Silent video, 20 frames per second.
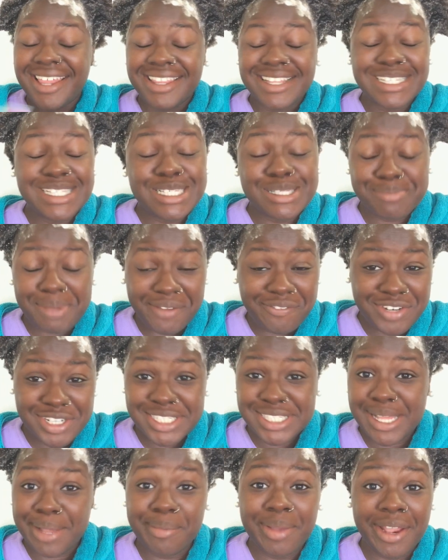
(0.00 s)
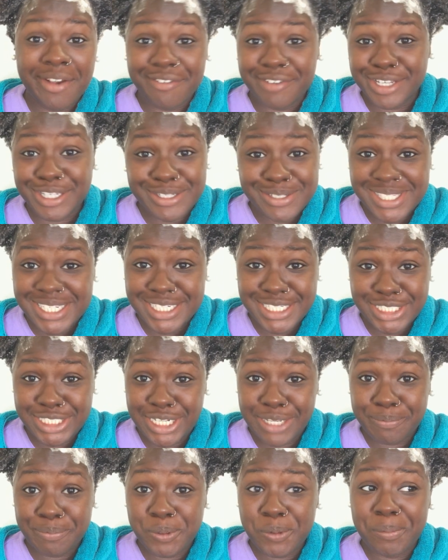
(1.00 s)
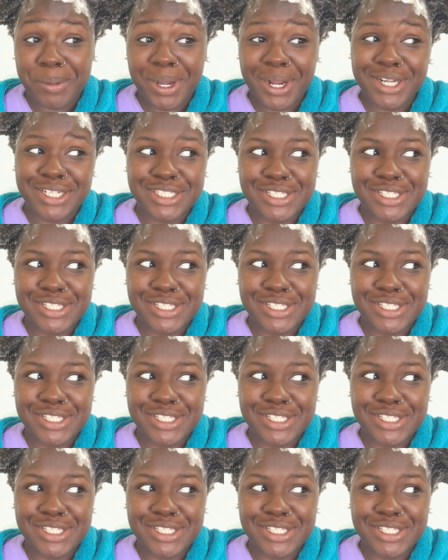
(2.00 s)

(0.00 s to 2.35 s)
This is my first time ever using a shampoo bar,